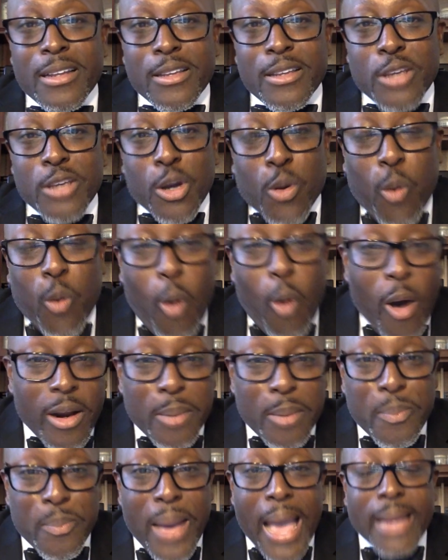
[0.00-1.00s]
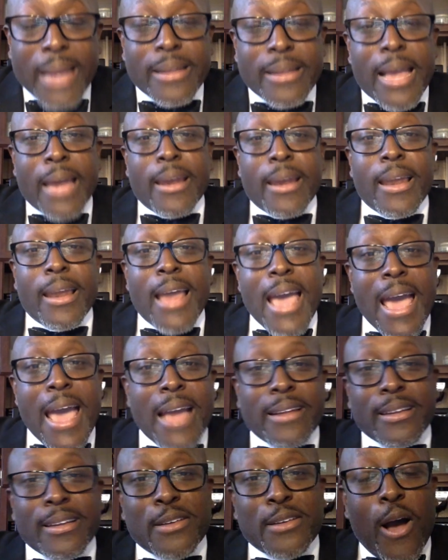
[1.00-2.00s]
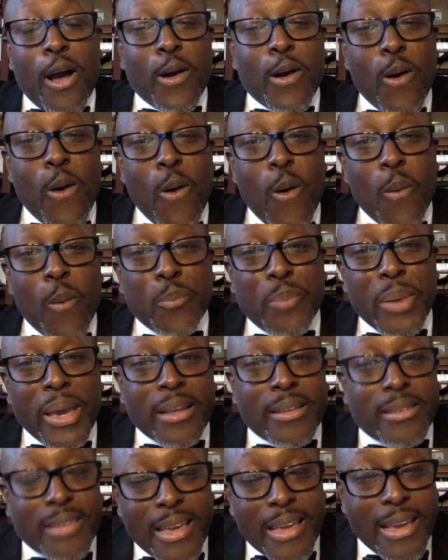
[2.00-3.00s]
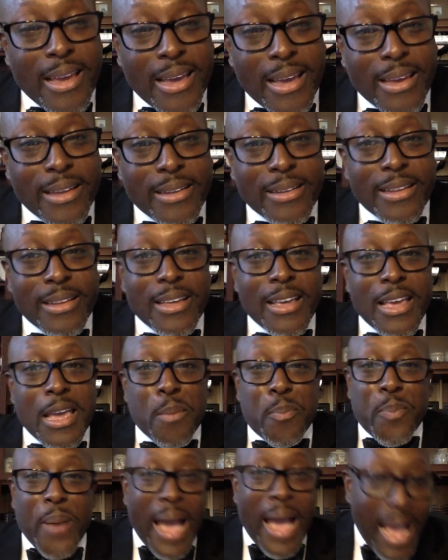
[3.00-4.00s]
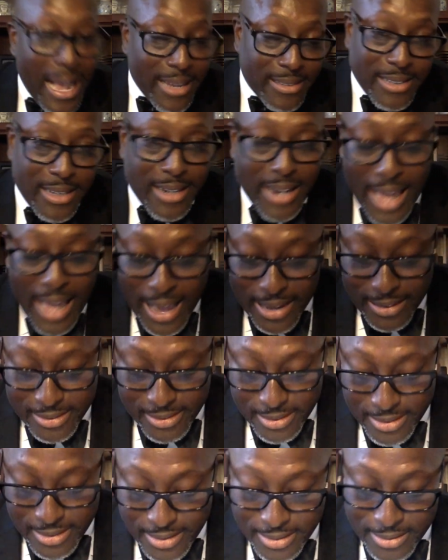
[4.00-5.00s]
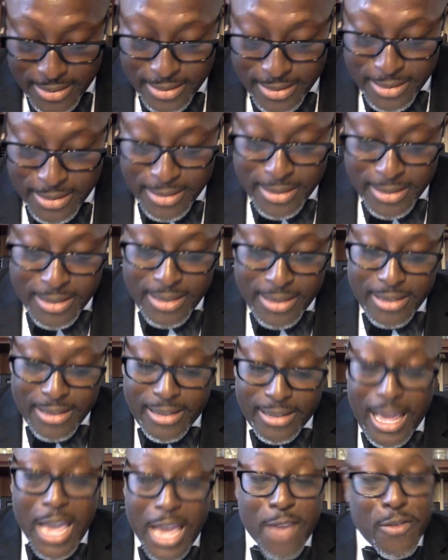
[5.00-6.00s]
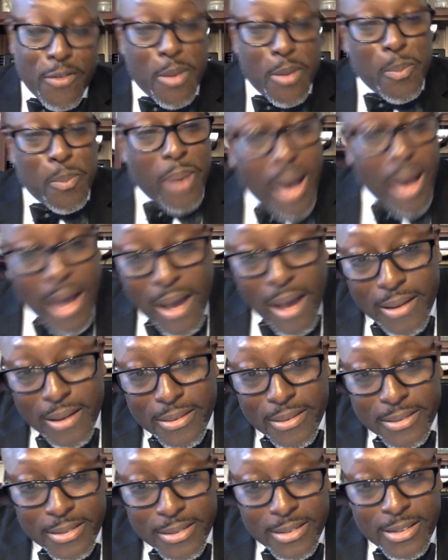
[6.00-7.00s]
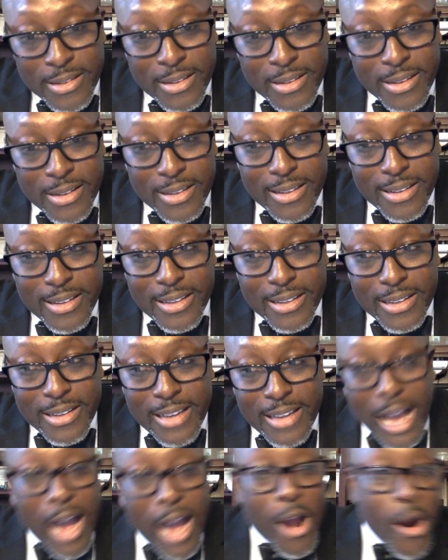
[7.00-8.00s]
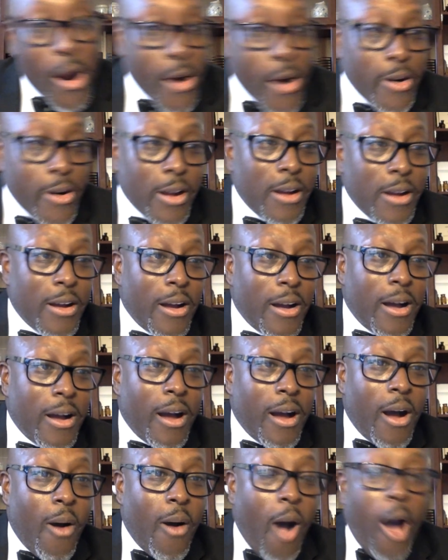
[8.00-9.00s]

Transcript: your quarterback that led the doggone Big Ten in passing last year, David Blough, got hurt on